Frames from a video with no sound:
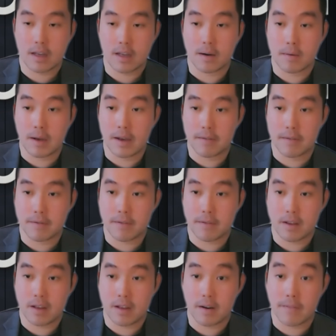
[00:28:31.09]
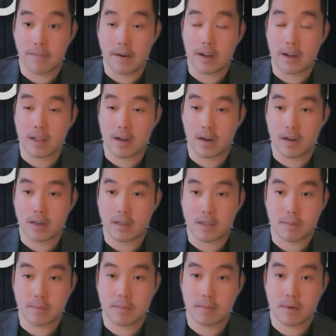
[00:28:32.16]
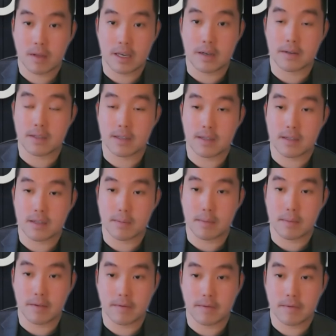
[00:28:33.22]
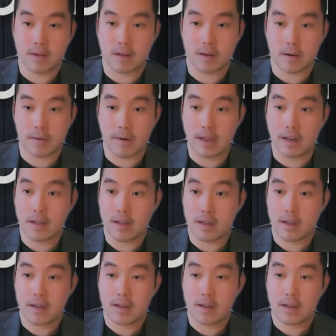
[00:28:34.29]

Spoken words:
We have a very large ecosystem of great